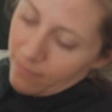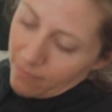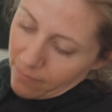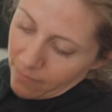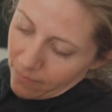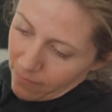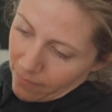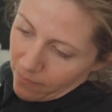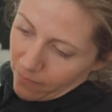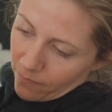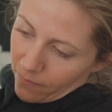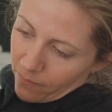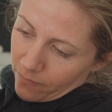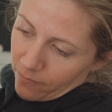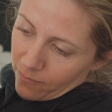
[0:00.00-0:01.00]
Yeah, that's my
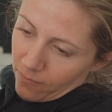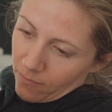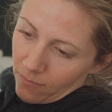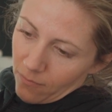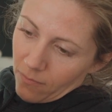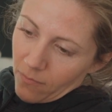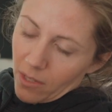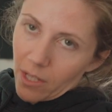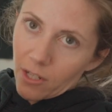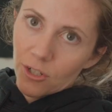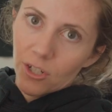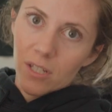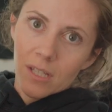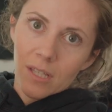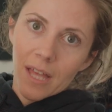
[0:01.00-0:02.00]
house. And
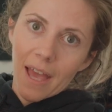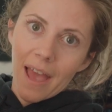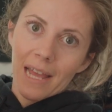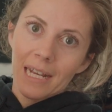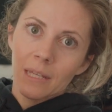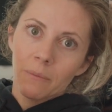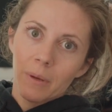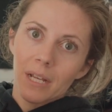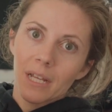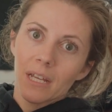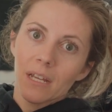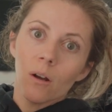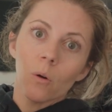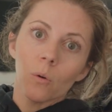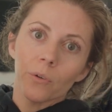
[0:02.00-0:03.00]
she doesn't let
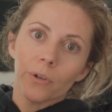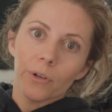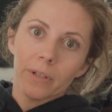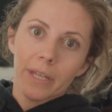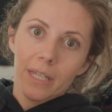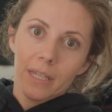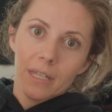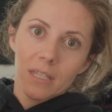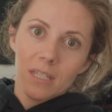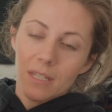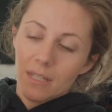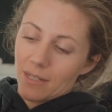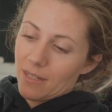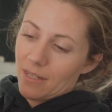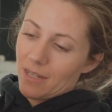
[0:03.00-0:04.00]
anybody hold her like this.
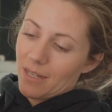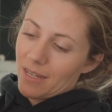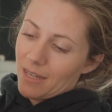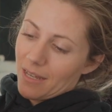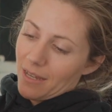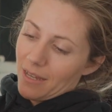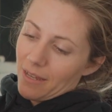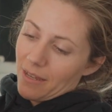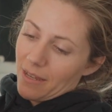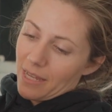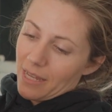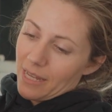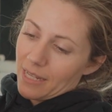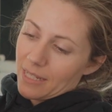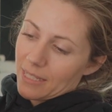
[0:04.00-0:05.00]
And
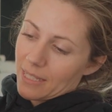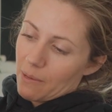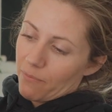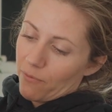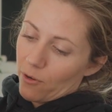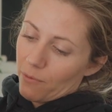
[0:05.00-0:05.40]
I Except can.